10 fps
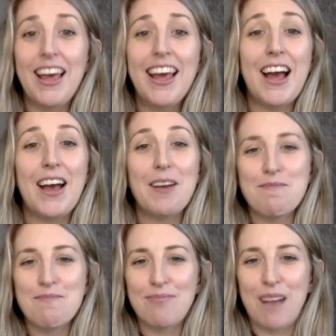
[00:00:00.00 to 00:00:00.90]
Yeah,
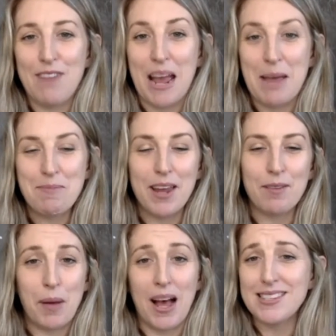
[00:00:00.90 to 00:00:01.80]
I named that
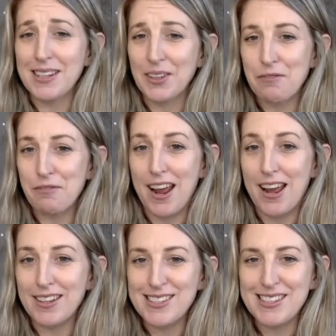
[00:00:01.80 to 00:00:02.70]
passing the
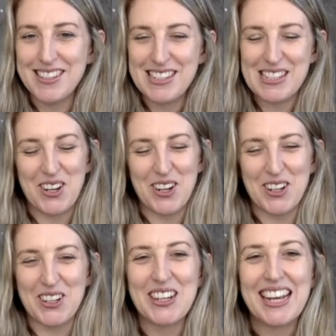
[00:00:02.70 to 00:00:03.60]
phrase. So
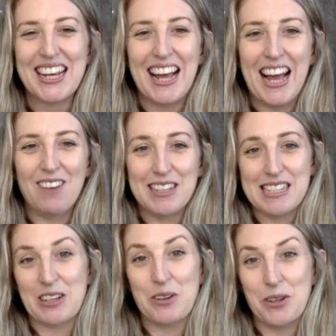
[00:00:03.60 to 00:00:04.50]
it's
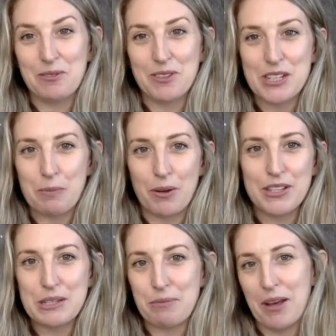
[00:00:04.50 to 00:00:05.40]
a call and
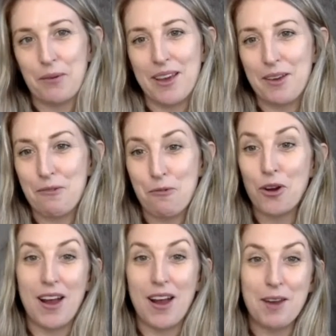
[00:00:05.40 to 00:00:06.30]
response where we walk
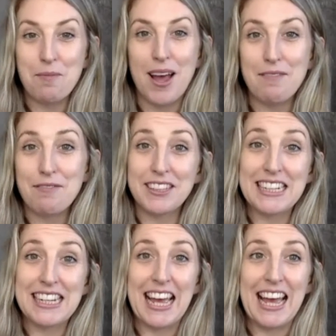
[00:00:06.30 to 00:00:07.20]
around
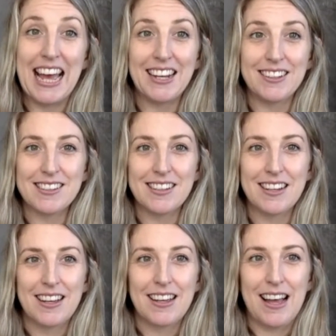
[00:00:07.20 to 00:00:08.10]
mindfully, and
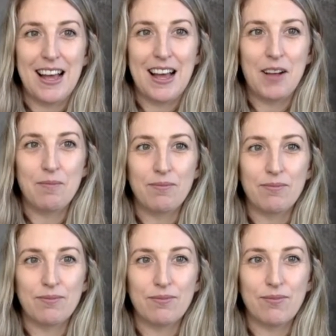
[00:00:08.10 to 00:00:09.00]

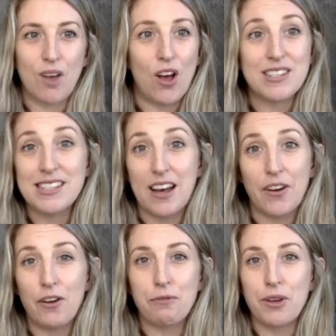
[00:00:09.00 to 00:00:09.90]
I'll start
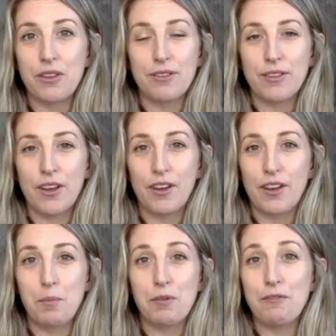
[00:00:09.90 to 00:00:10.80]
off with
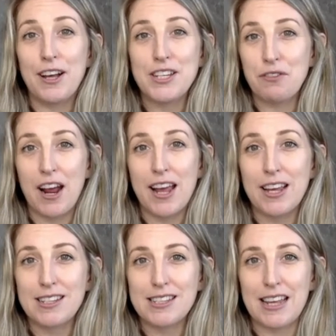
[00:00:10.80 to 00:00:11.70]
an improvised
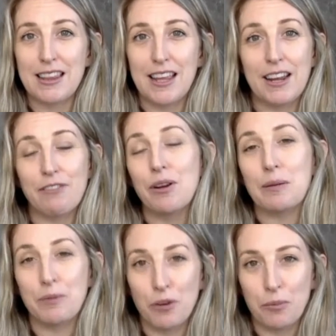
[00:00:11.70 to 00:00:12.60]
phrase, and then
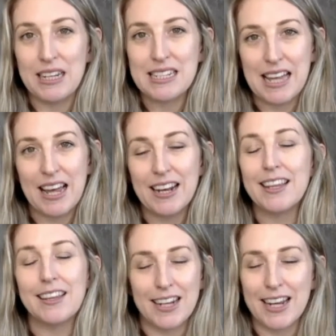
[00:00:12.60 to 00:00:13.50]
everyone repeats that, and
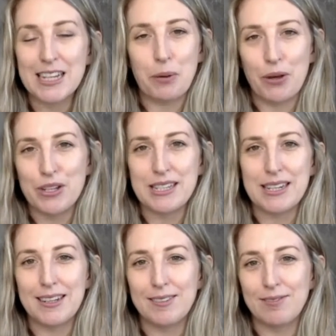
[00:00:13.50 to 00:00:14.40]
then the next person
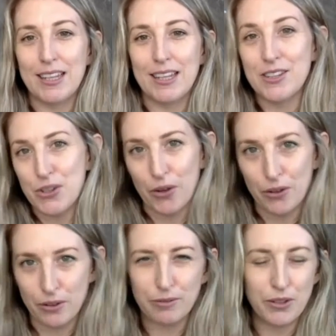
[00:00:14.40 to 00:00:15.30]
in the
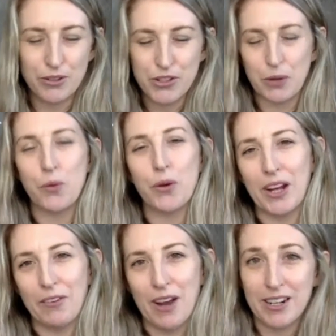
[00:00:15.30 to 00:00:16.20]
circle, we're usually walking
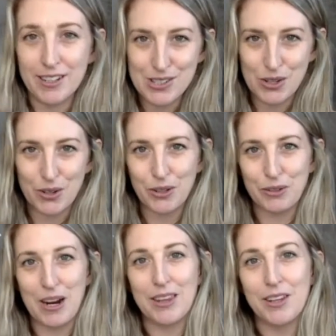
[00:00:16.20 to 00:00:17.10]
around in the circle
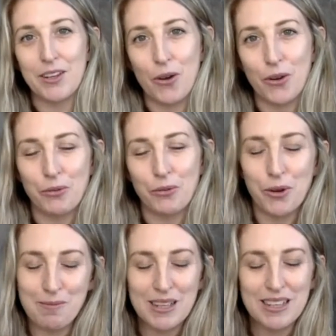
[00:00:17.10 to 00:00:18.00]
around the yoga
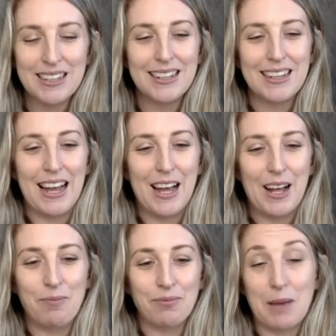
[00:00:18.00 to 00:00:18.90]
room,
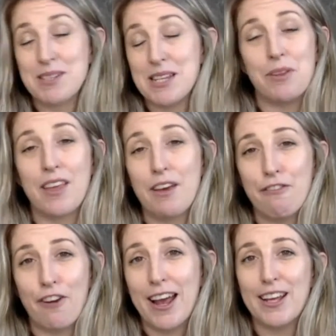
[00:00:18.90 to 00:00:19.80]
comes up with their
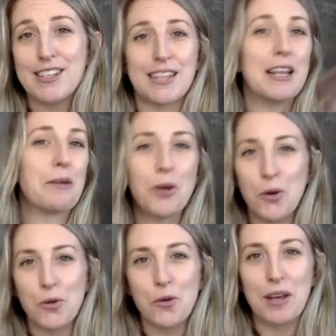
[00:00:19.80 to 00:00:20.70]
phrase, and then we
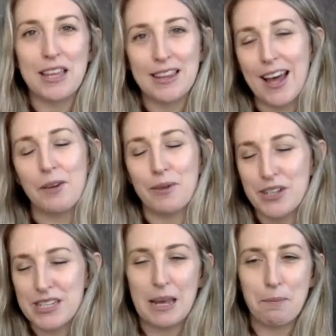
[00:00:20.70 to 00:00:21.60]
all repeat that, and we
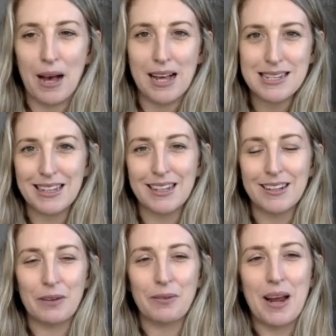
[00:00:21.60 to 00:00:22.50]
just keep passing it
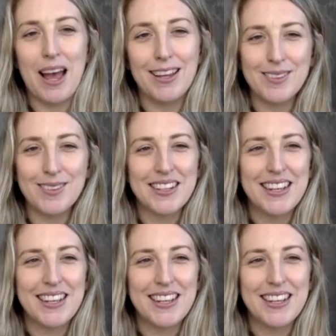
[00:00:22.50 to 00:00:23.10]
around.